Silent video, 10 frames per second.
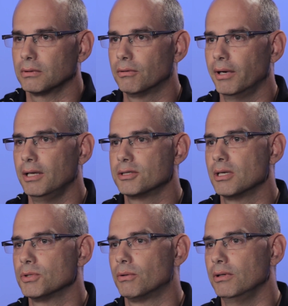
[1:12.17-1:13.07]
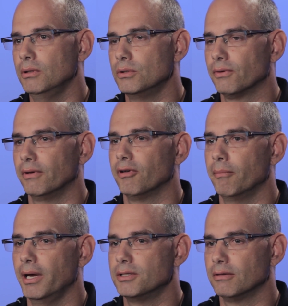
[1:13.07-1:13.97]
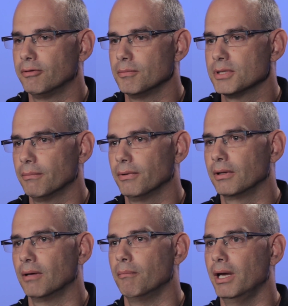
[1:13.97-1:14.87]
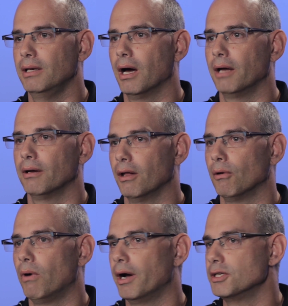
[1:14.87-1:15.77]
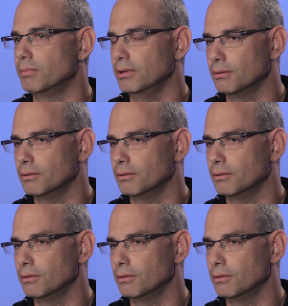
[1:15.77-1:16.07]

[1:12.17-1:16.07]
creating some sort of useful information from something that may not otherwise be